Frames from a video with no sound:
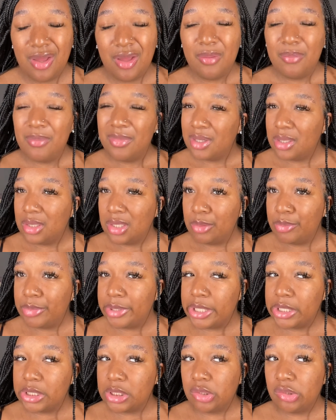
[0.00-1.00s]
But I like
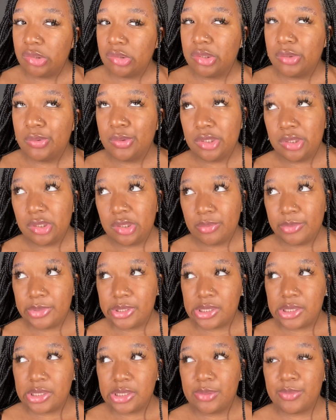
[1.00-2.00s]
black too, so we're just gonna mix
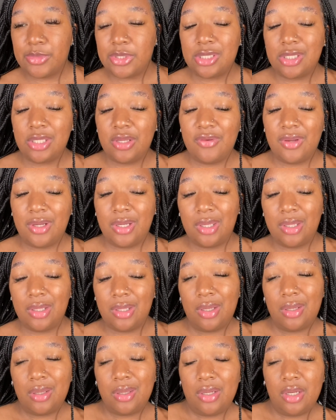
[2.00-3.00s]
them and see if I get
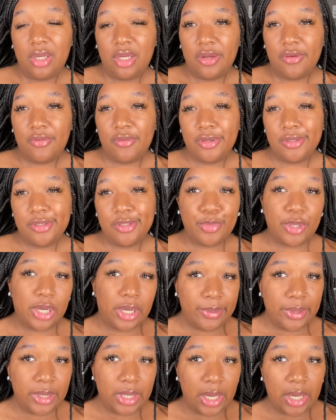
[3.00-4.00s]
like any difference.
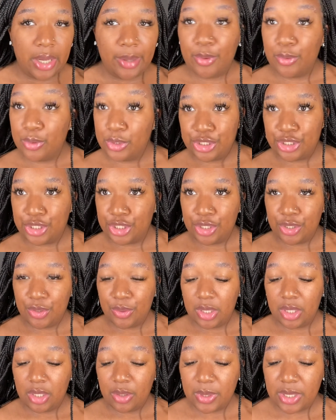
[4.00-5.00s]
Probably not, but we're just gonna do it
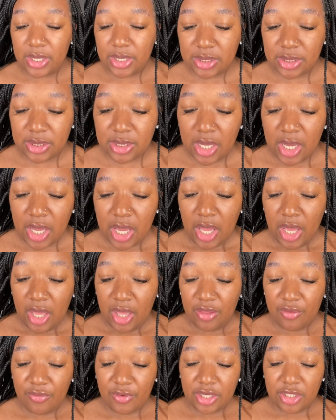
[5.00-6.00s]
anyways. And
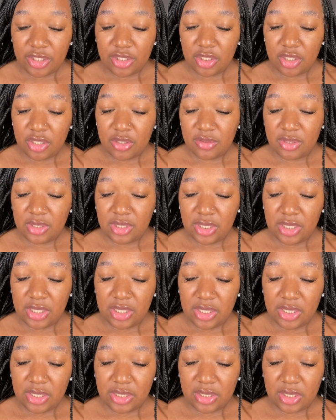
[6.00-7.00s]
the ratio to
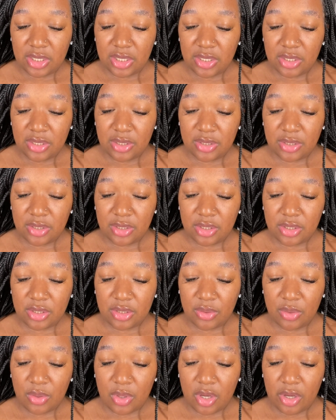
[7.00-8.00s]
these is,
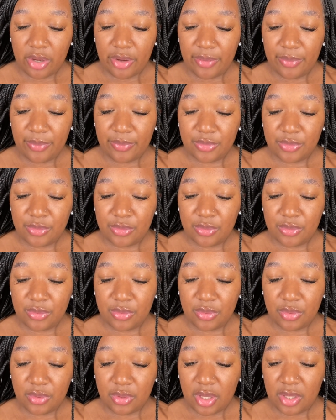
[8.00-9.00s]

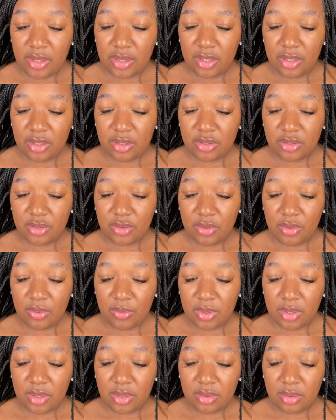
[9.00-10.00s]
I think 2 to
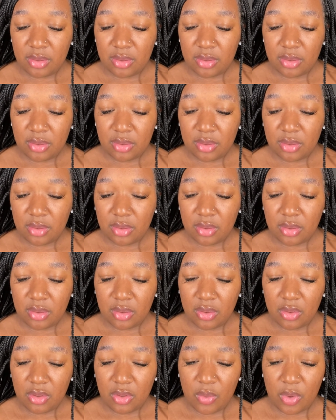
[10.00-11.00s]
1,
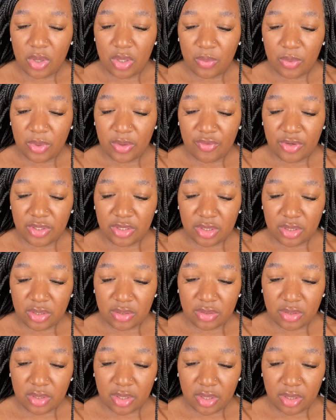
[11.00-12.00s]
or 1 to 1 ratio.
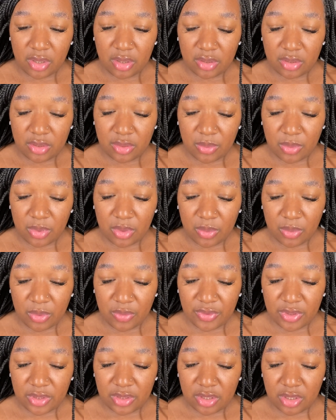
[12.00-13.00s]
Sorry, a 1 to 1
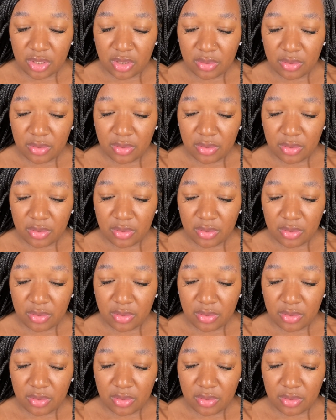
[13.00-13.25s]
ratio.